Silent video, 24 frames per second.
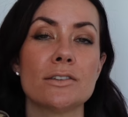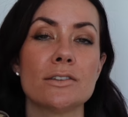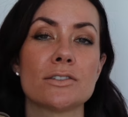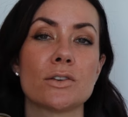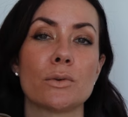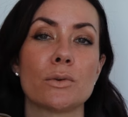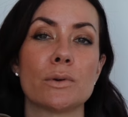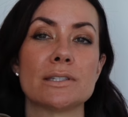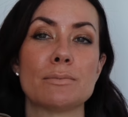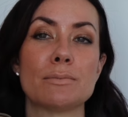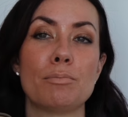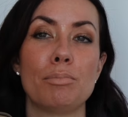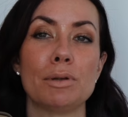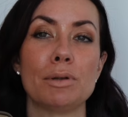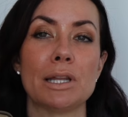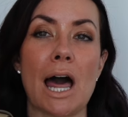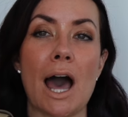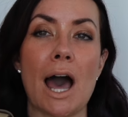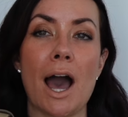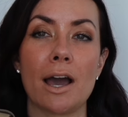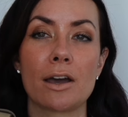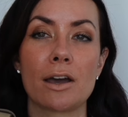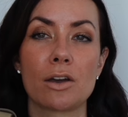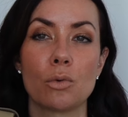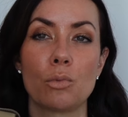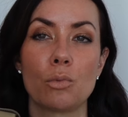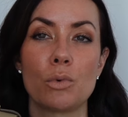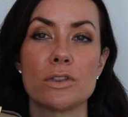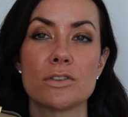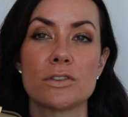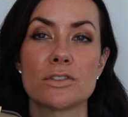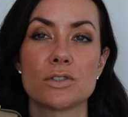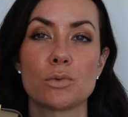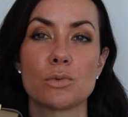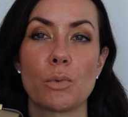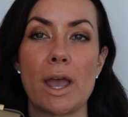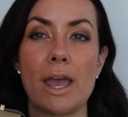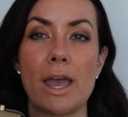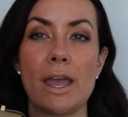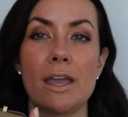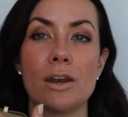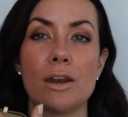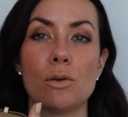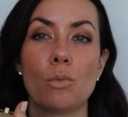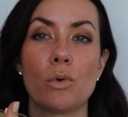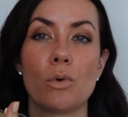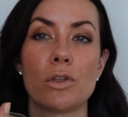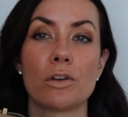So it's black with
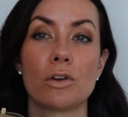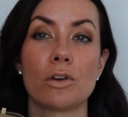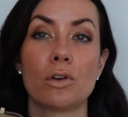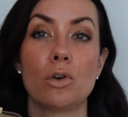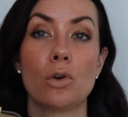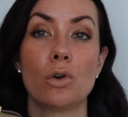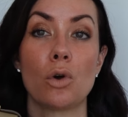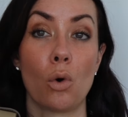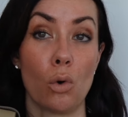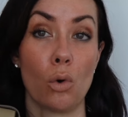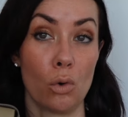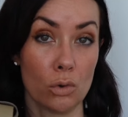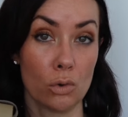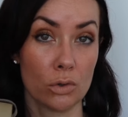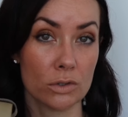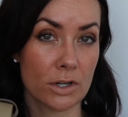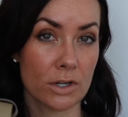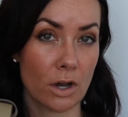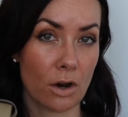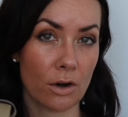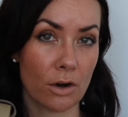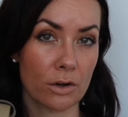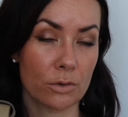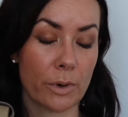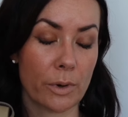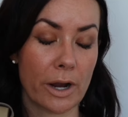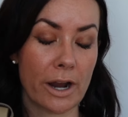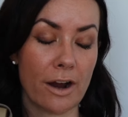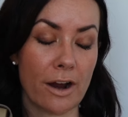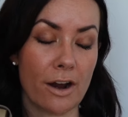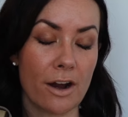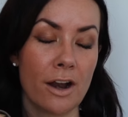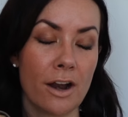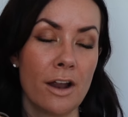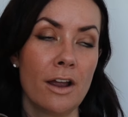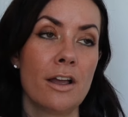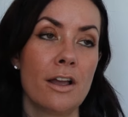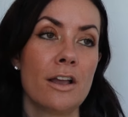suede with a gold hardware.